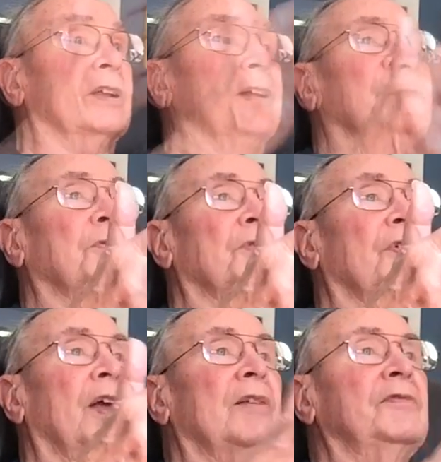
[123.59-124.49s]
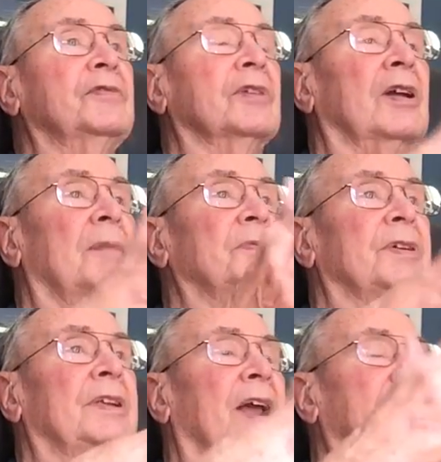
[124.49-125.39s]
So we were there for a couple
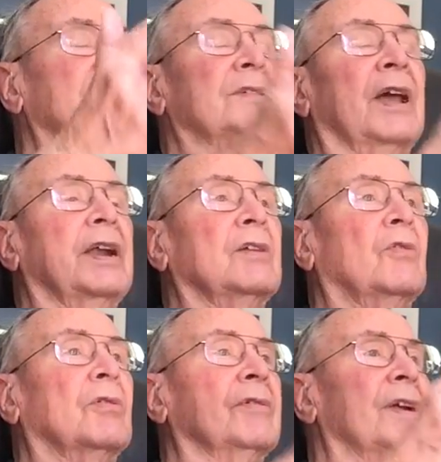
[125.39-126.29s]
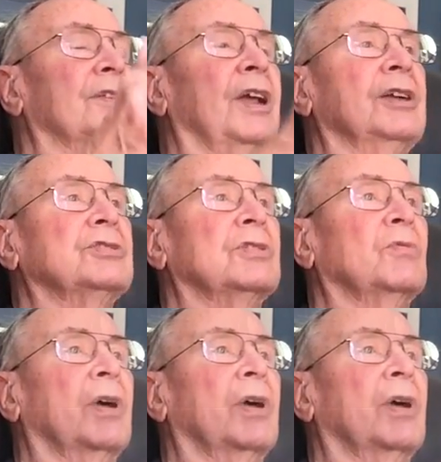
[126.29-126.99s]
of days getting orientation,